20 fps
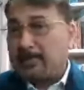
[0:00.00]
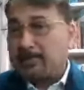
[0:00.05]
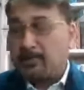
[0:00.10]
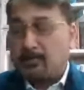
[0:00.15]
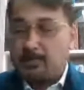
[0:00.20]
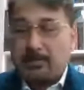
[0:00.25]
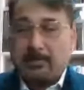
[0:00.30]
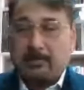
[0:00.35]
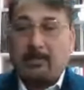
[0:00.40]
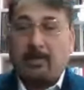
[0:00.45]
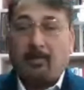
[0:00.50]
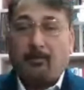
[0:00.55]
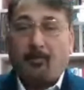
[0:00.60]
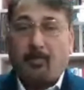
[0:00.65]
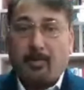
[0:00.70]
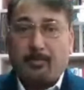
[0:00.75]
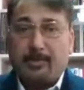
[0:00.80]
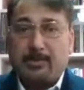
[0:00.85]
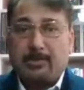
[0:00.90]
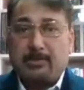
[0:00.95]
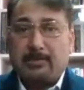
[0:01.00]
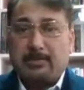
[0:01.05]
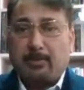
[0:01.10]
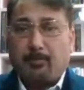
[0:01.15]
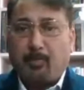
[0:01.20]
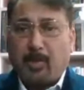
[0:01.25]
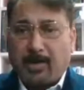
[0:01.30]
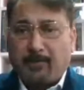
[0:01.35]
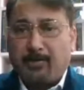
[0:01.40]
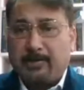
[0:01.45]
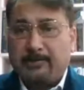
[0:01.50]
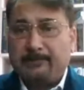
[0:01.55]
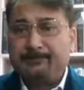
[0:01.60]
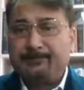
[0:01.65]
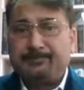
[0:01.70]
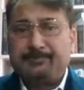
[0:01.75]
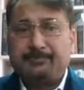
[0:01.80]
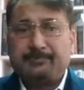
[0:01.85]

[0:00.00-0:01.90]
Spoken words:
As you said, the information is power.